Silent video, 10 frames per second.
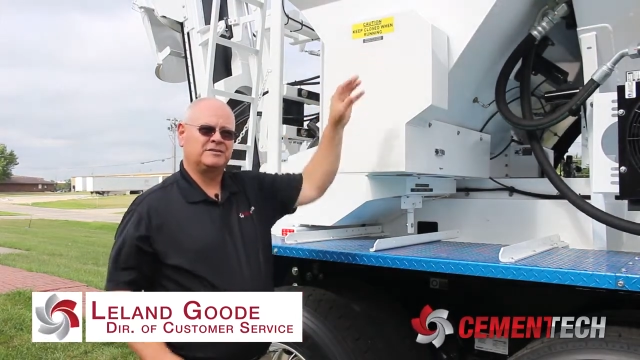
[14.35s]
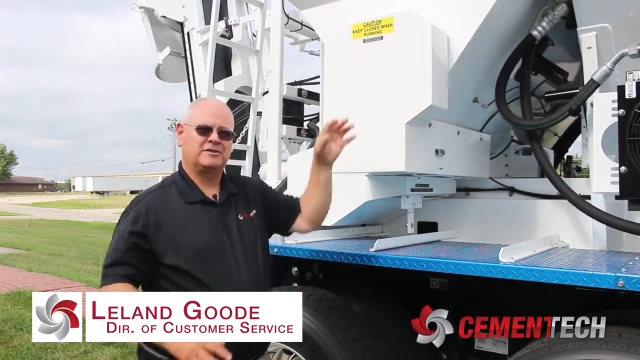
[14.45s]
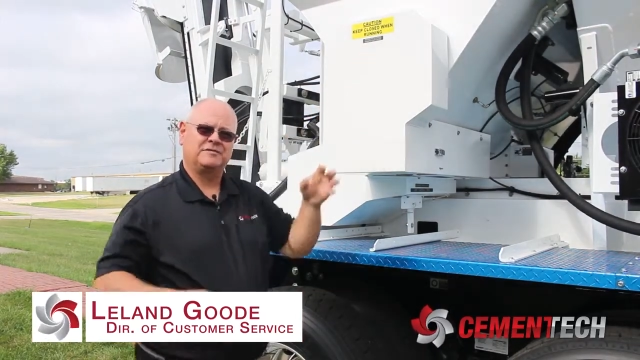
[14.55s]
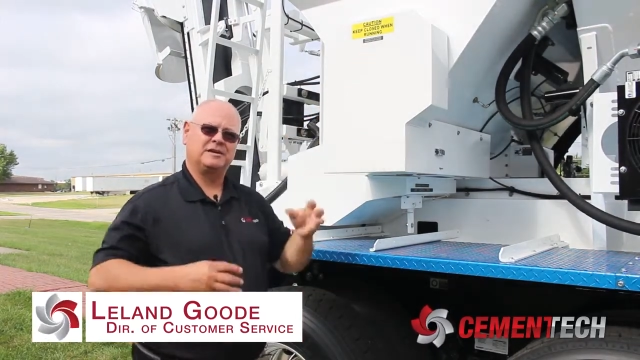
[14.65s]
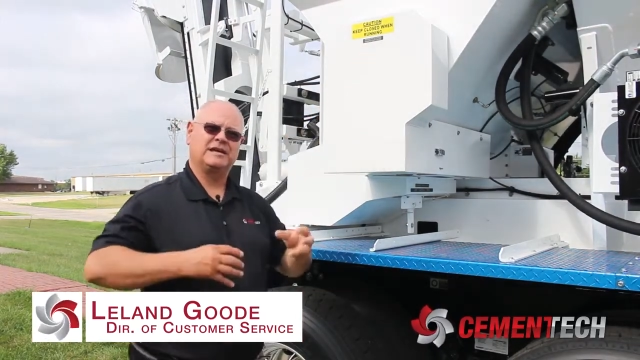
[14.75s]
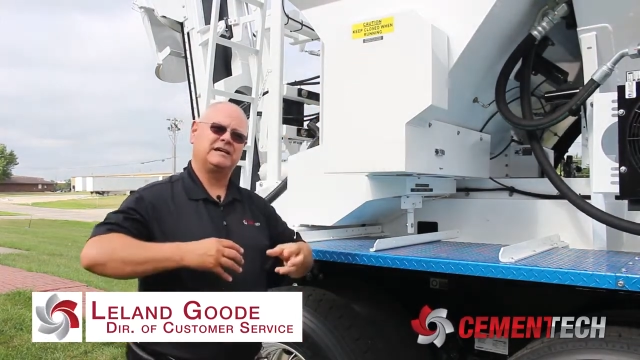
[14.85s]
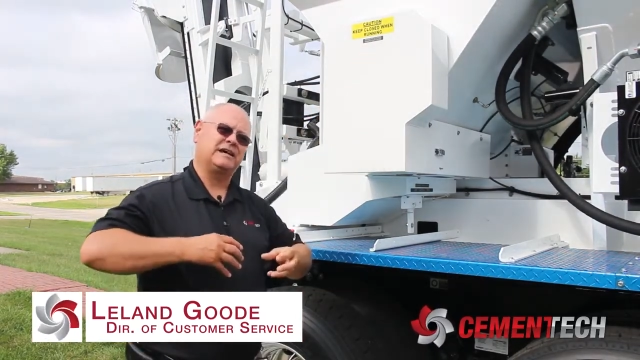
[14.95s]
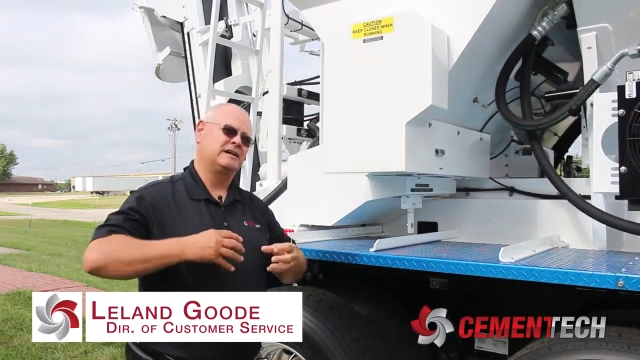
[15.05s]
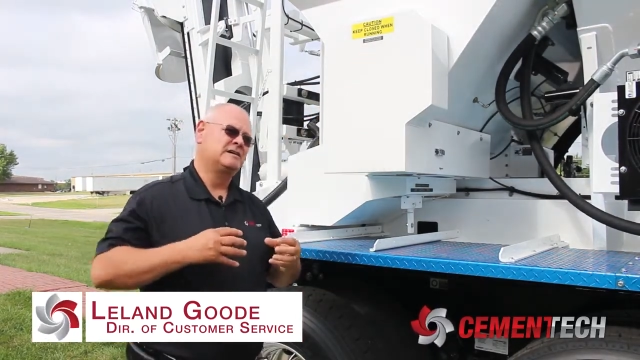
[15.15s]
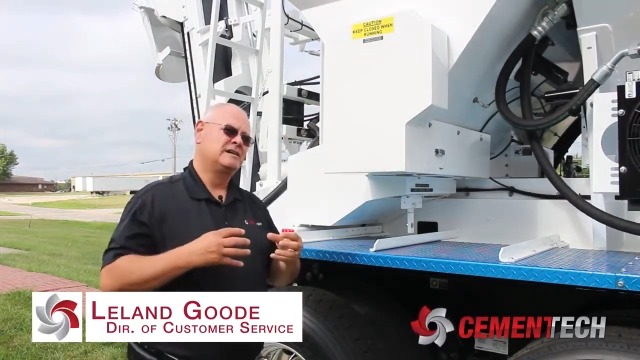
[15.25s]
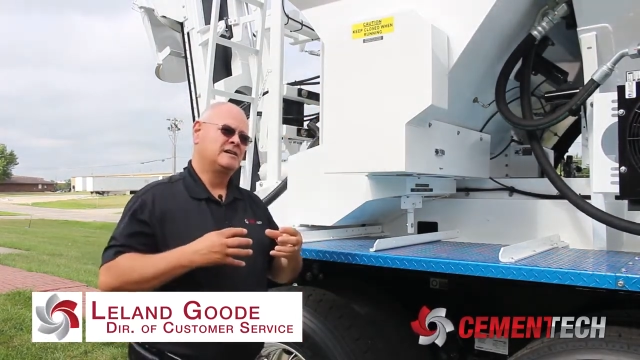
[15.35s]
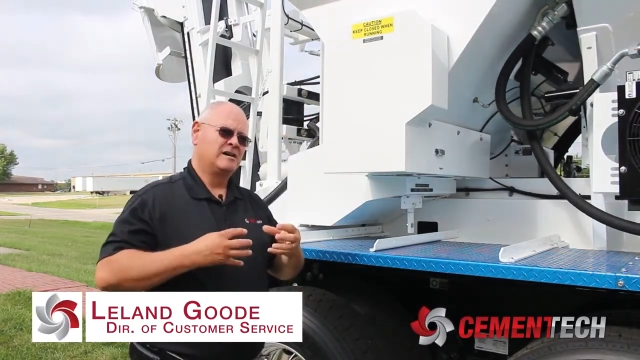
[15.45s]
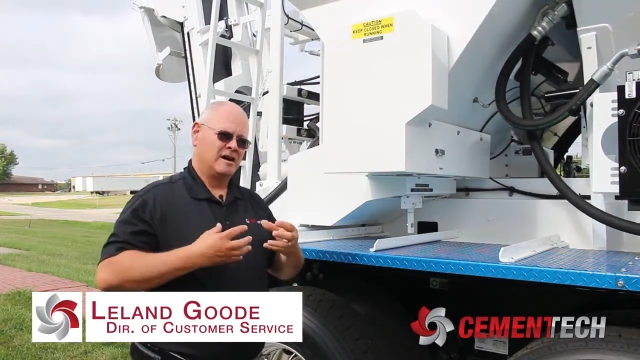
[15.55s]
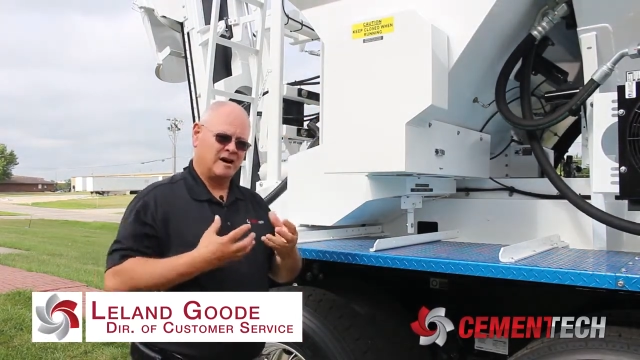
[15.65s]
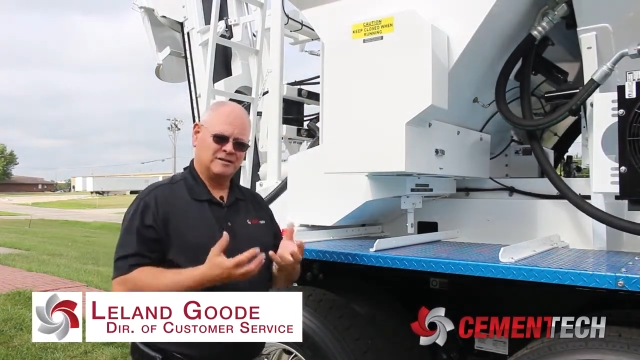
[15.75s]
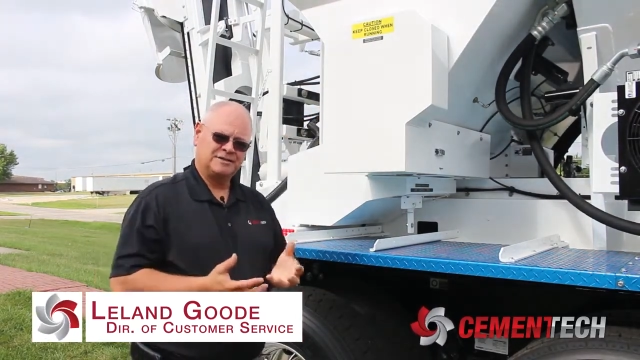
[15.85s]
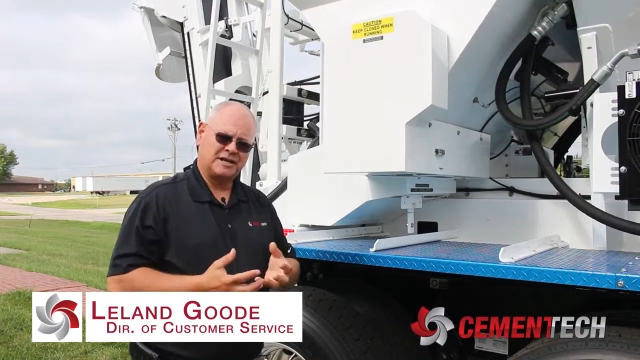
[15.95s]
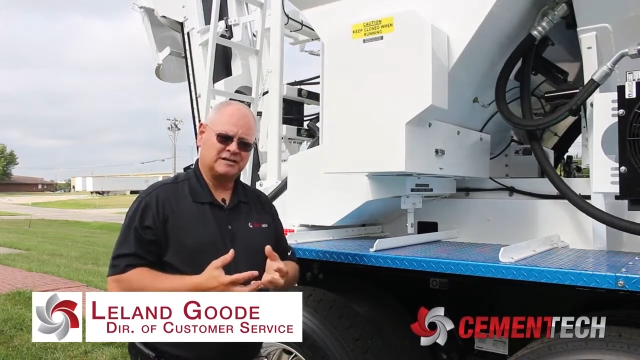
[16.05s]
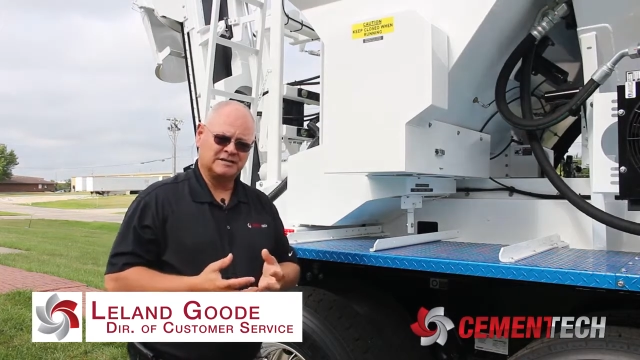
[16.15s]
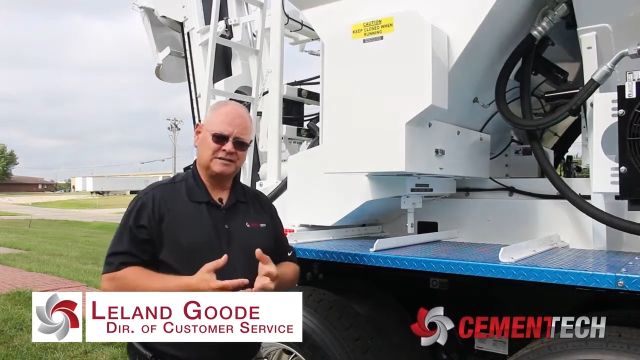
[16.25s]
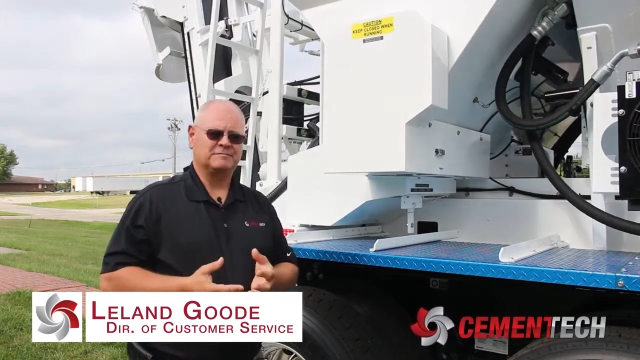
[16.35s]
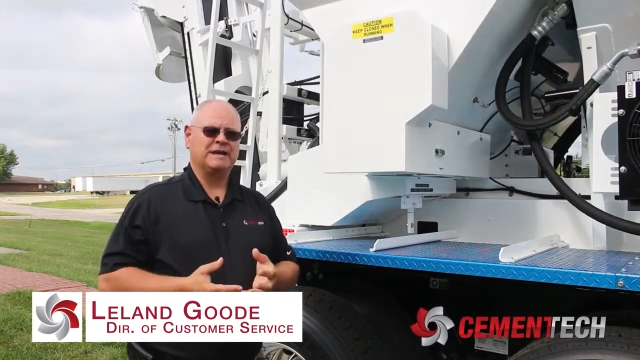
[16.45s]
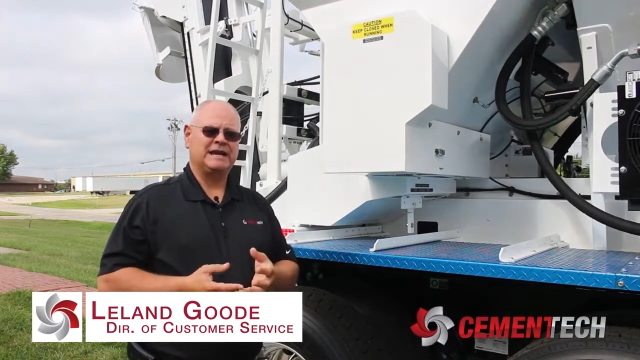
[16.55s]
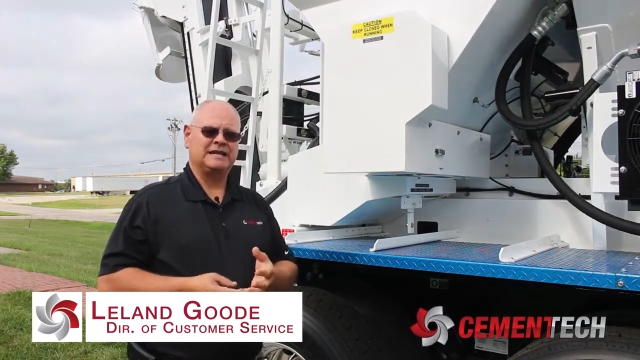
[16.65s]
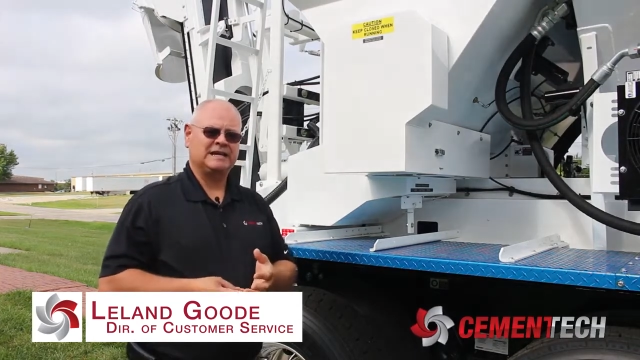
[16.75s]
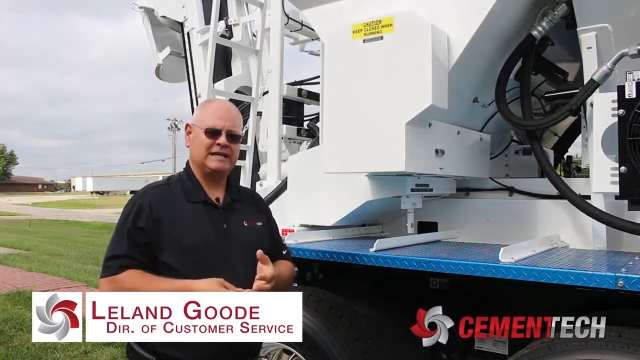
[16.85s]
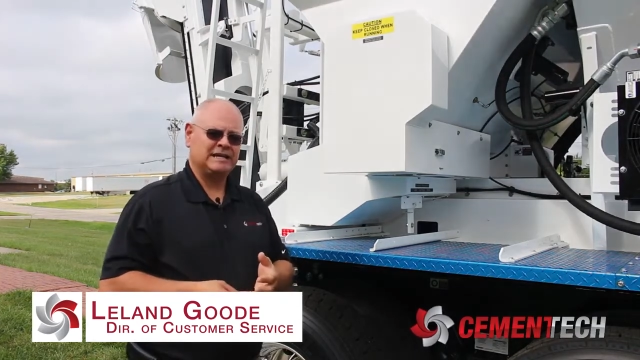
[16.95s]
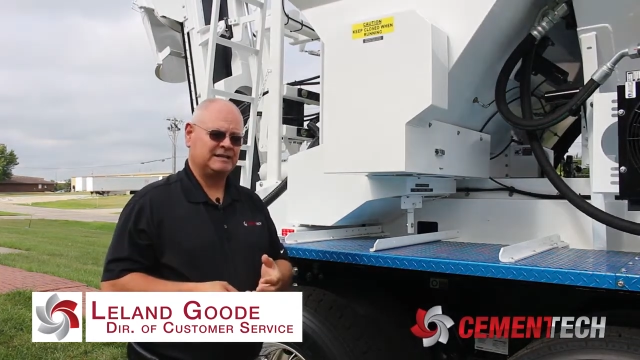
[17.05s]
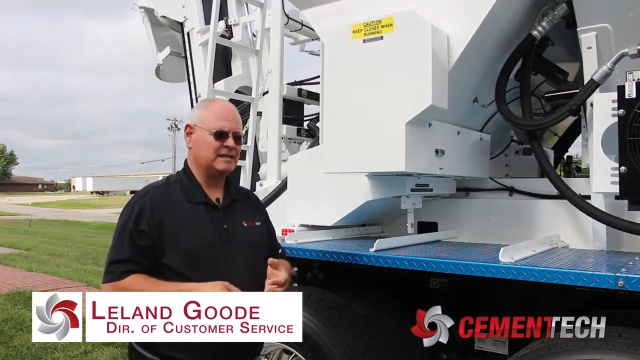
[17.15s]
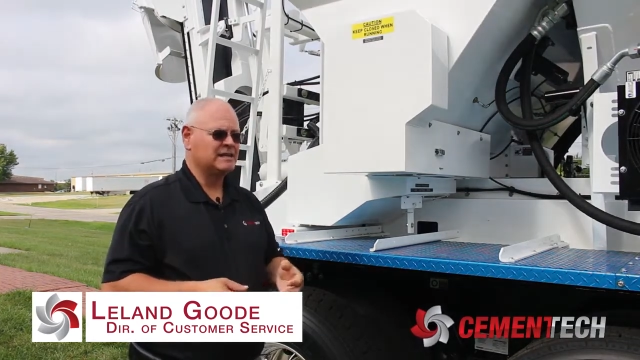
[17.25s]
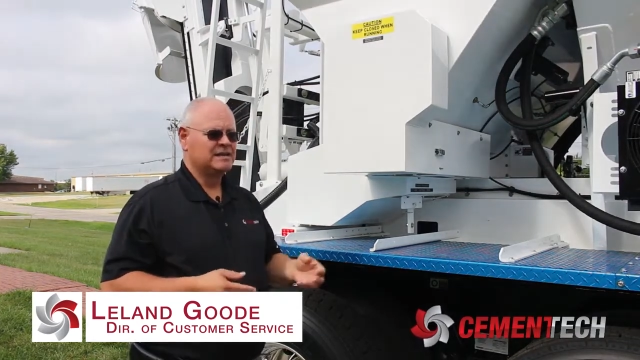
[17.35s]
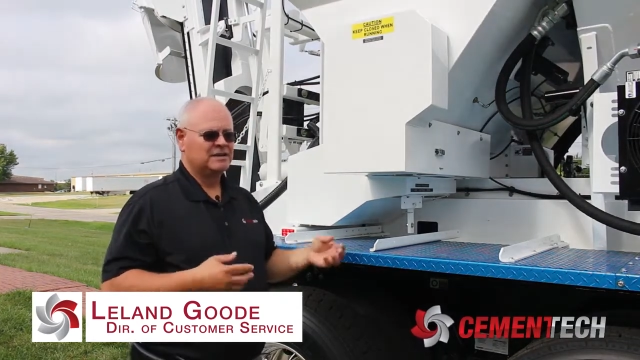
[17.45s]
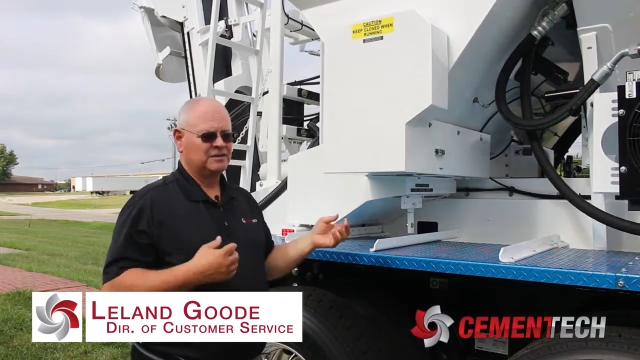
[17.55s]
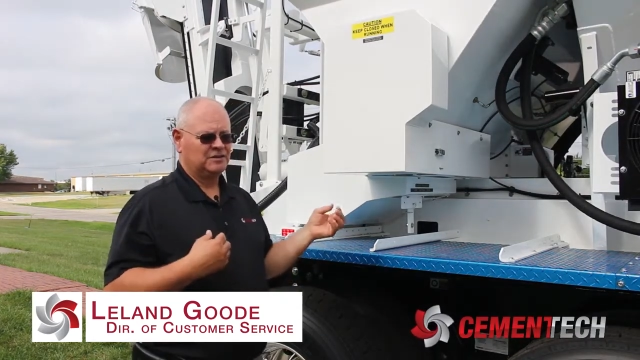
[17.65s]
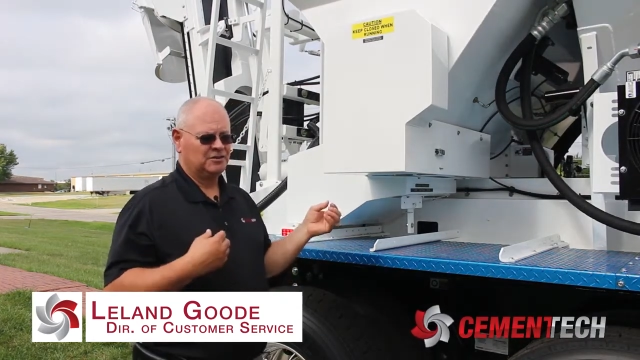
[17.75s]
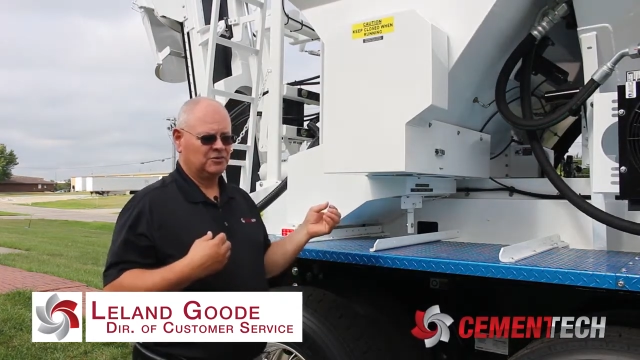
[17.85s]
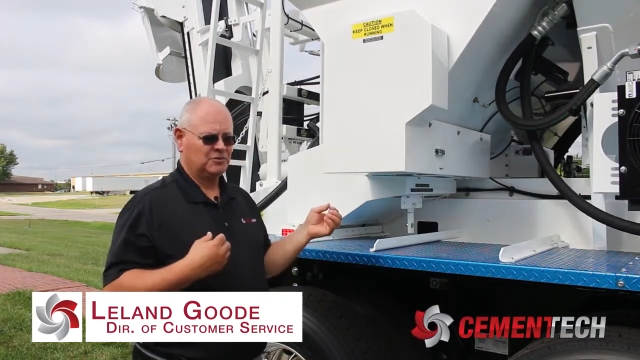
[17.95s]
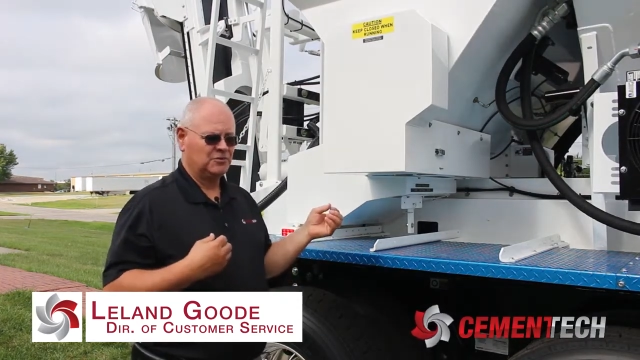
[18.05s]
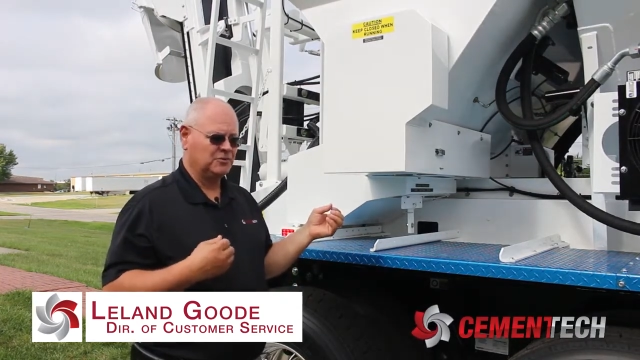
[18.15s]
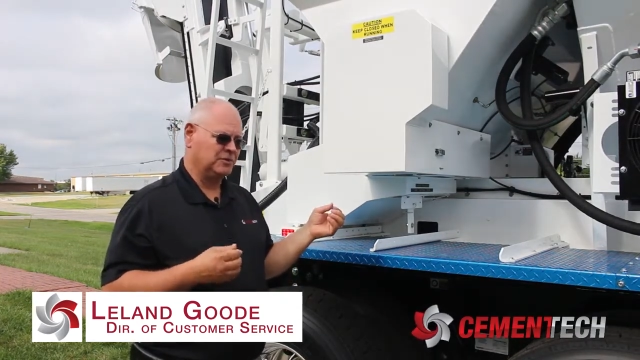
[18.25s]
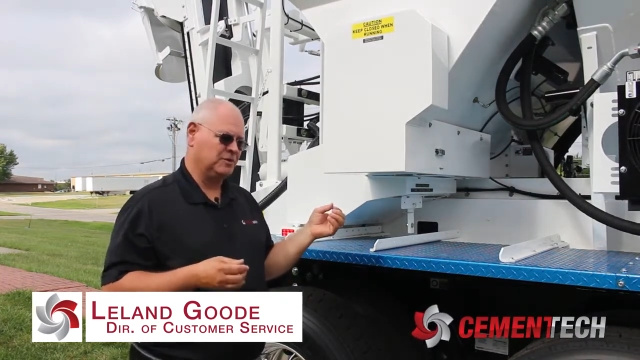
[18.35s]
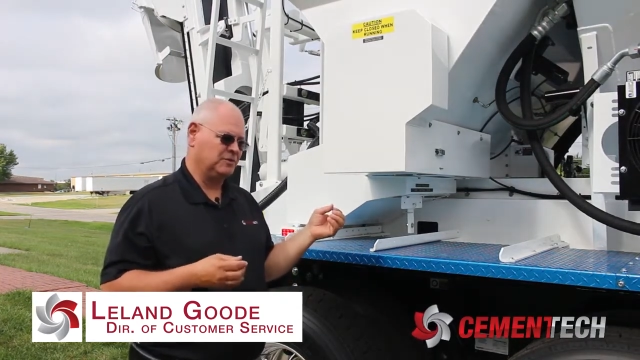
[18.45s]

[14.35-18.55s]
So if you get a hard chunk of cement in it, you